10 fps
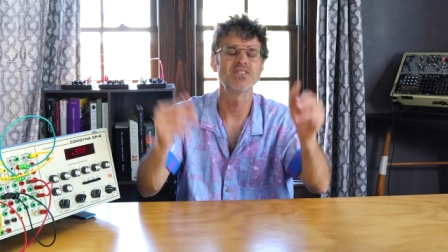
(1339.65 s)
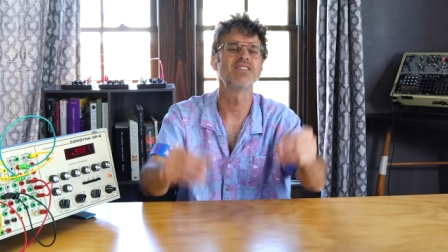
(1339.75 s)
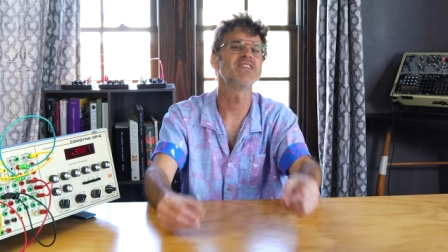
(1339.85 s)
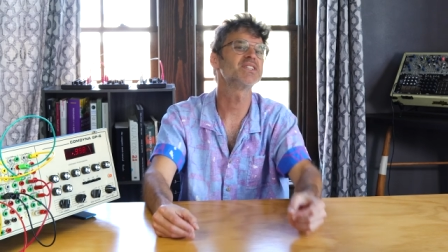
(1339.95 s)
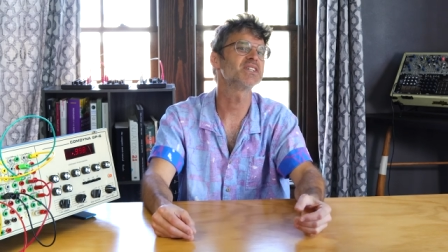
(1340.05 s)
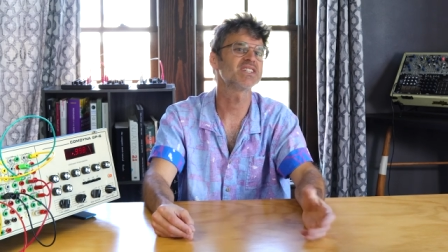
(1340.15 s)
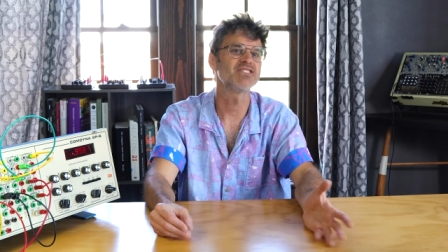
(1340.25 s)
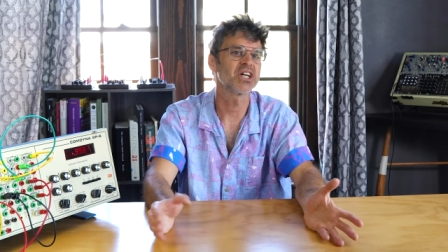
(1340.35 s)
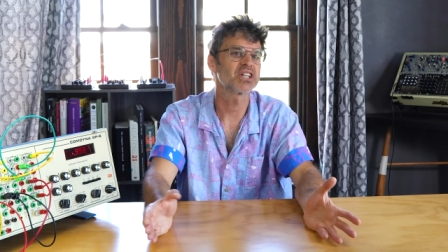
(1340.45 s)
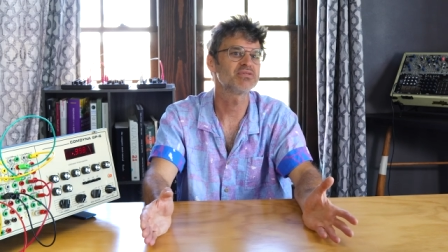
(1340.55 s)
to the physics of
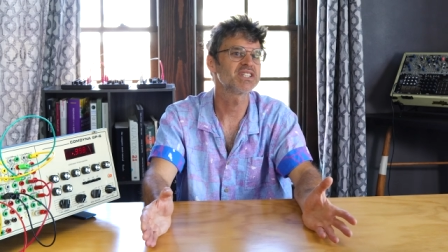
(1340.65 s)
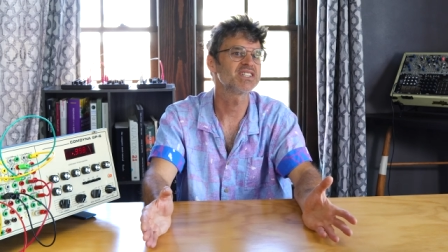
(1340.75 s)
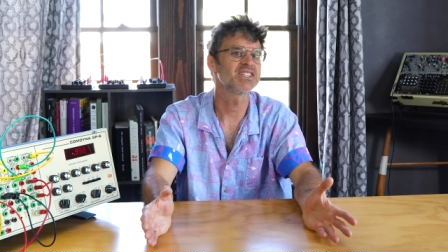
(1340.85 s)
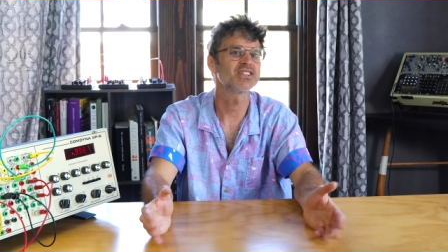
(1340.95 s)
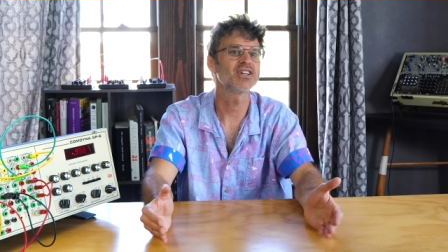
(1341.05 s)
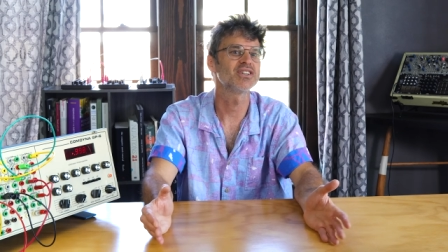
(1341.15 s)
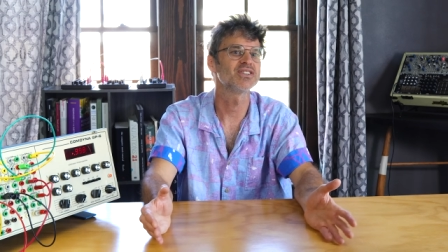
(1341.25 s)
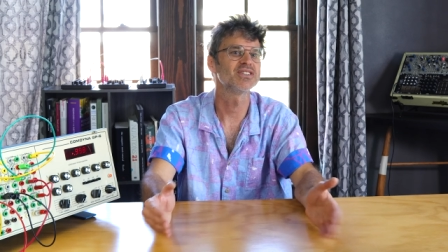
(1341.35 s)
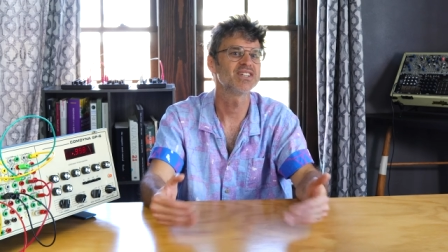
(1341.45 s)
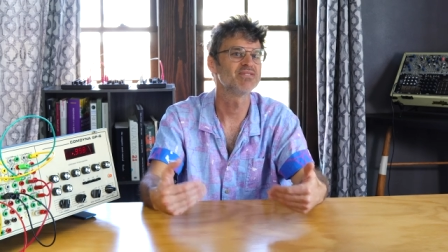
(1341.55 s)
electricity
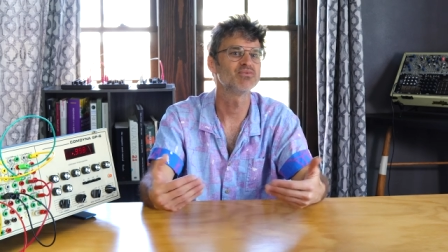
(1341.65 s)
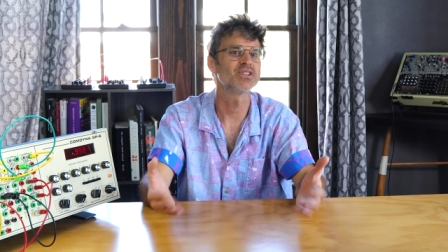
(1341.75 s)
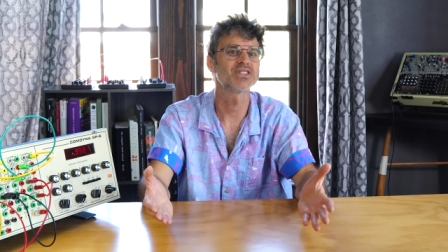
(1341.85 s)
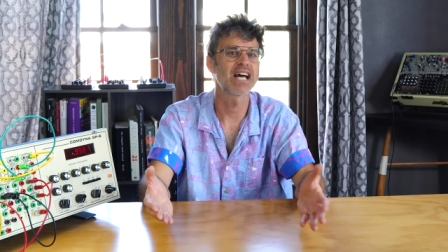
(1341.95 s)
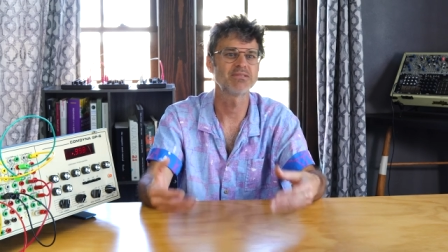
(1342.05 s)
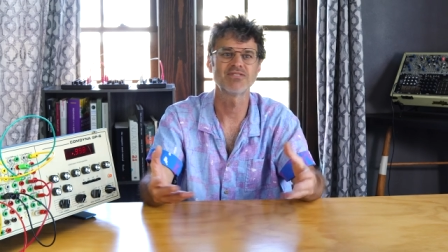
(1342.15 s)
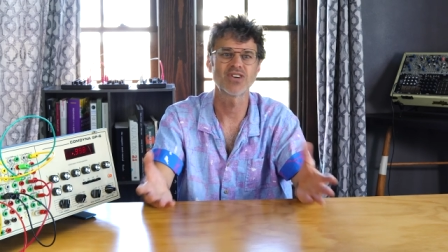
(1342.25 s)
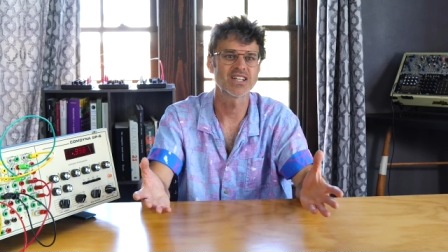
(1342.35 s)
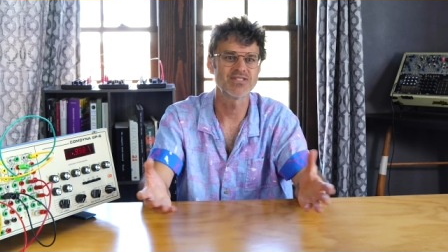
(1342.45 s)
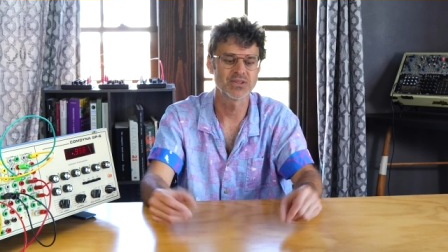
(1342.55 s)
occur in real time in
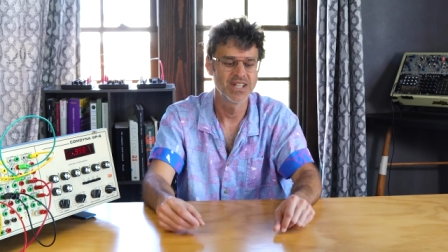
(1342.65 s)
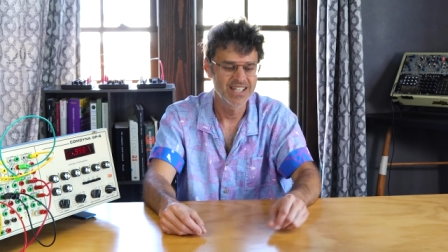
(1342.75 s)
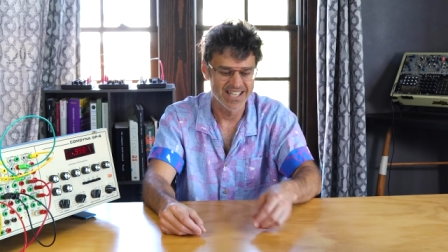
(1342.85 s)
front of you.